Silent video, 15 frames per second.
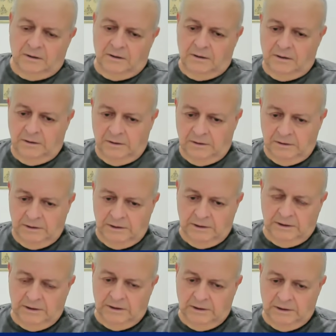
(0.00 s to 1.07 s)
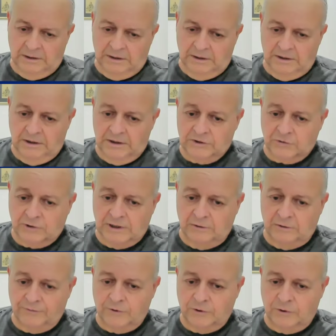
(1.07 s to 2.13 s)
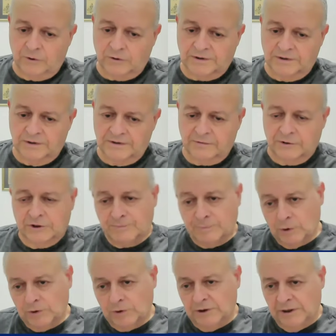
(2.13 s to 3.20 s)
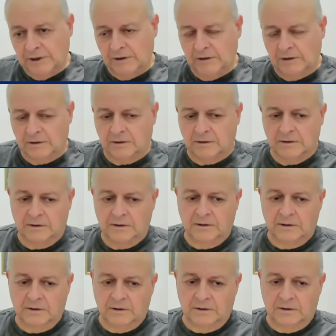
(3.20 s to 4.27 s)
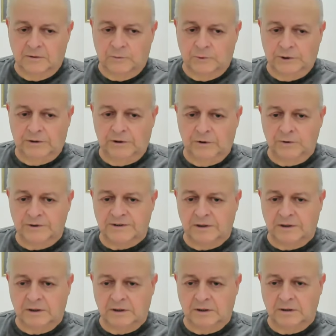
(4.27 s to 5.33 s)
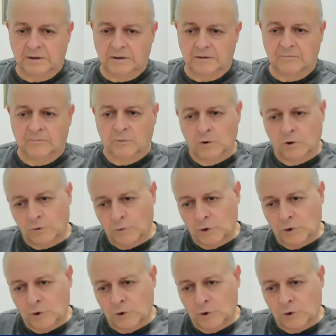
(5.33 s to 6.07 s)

and uh, Israel, of course, is responding with using more